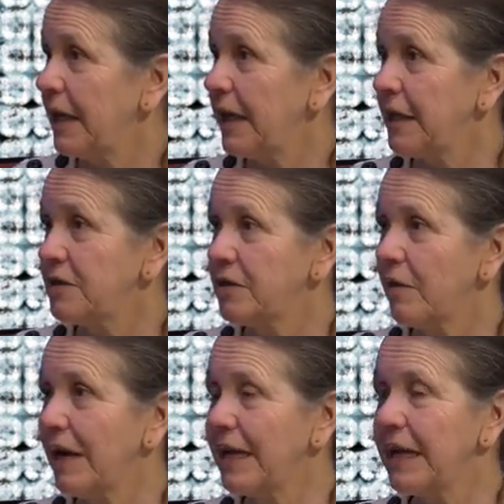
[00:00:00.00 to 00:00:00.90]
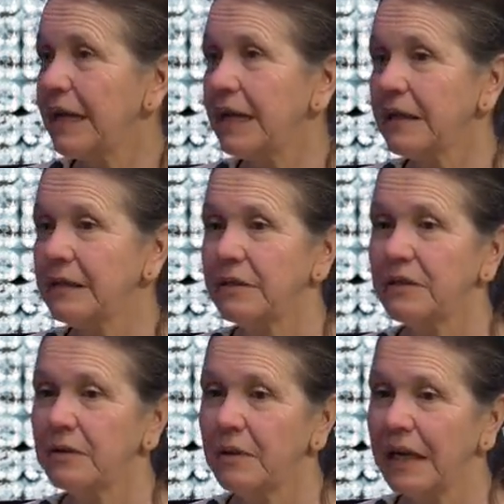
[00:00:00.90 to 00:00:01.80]
And so I can't
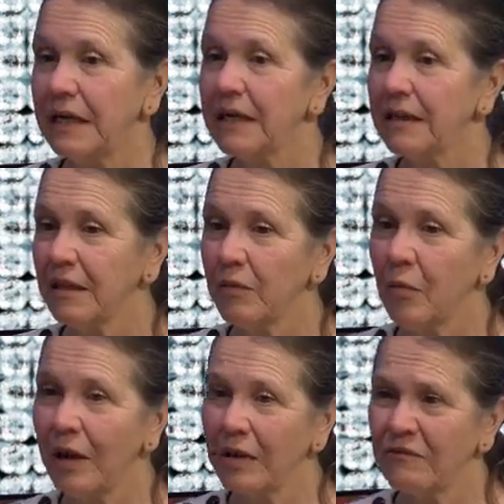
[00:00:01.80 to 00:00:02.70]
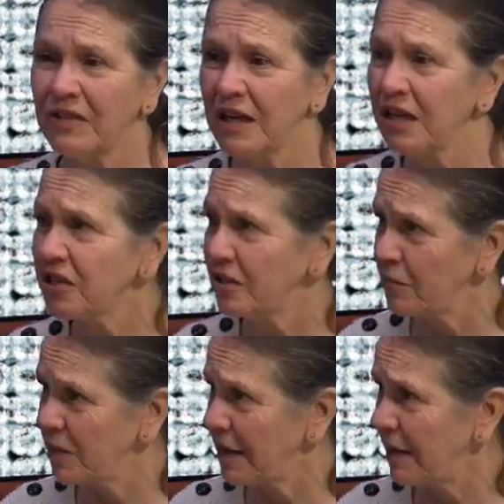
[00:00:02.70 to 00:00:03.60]
do anything weight reduction with that